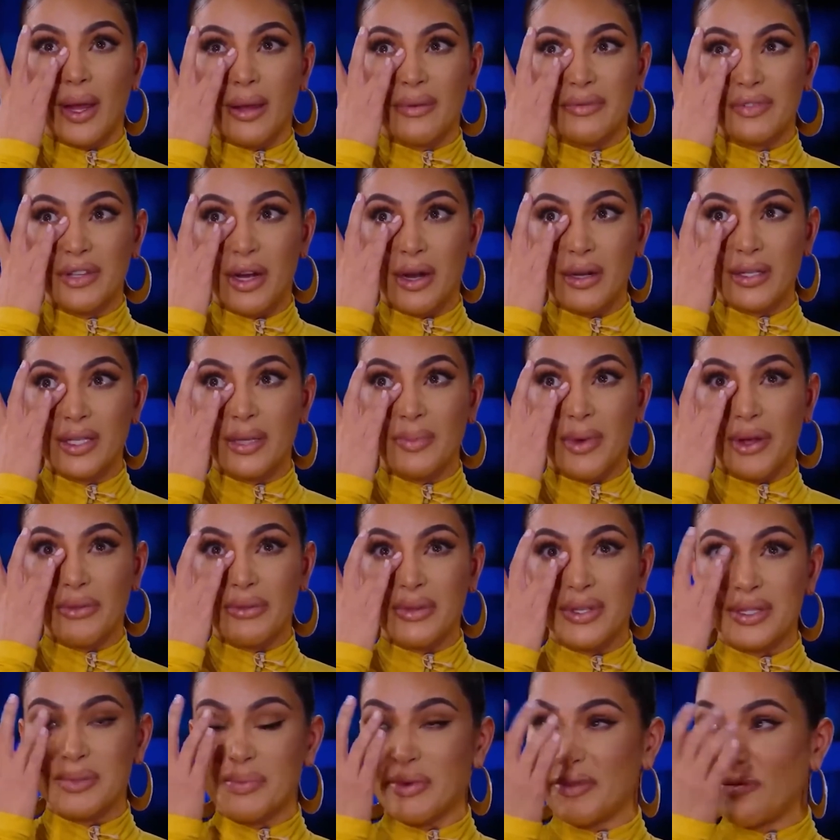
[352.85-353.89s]
Their theory was
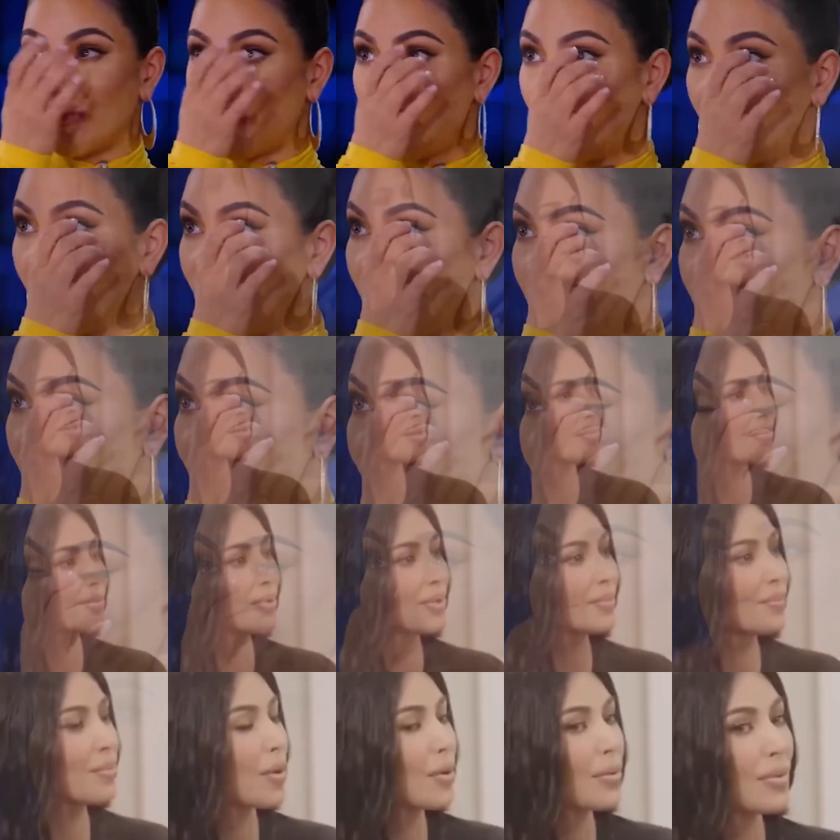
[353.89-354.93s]
that Kim didn't get any
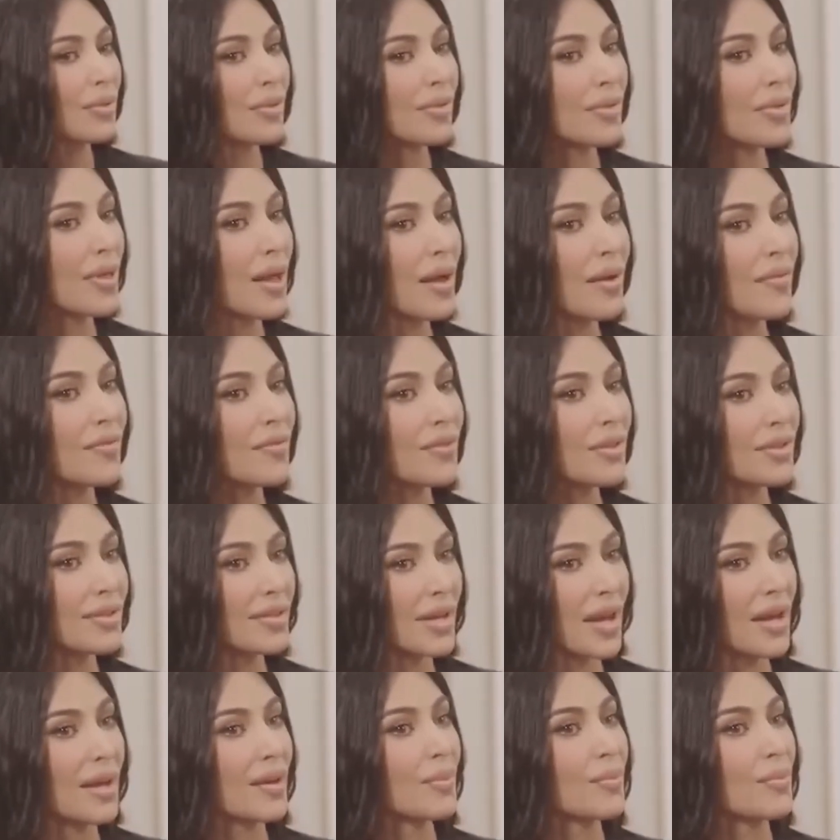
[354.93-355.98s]
attention from Kourtney with the
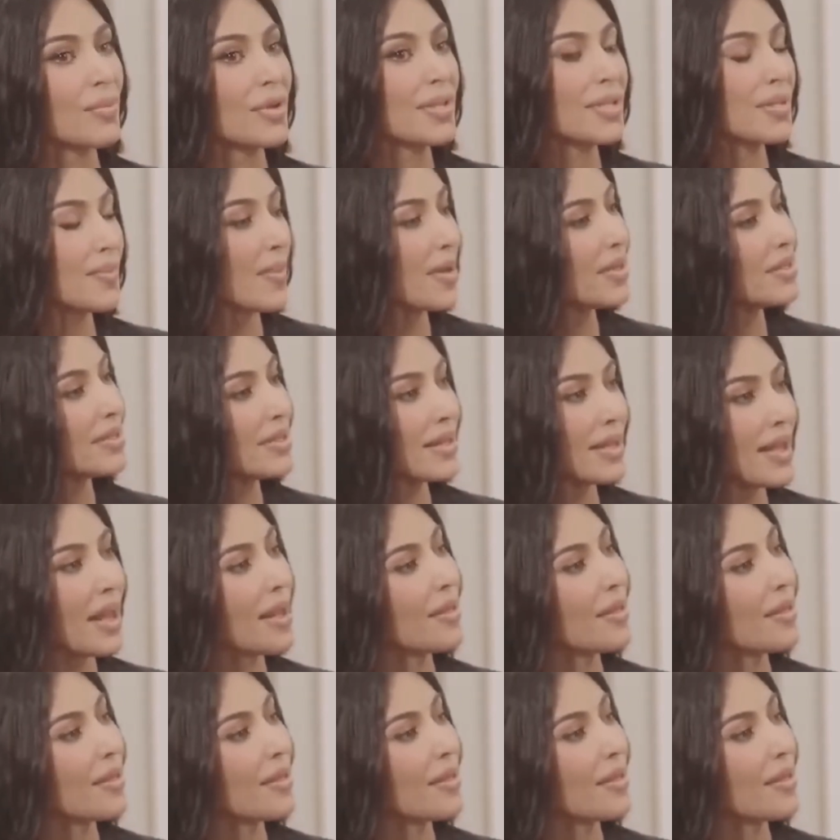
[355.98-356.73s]
standard bullying she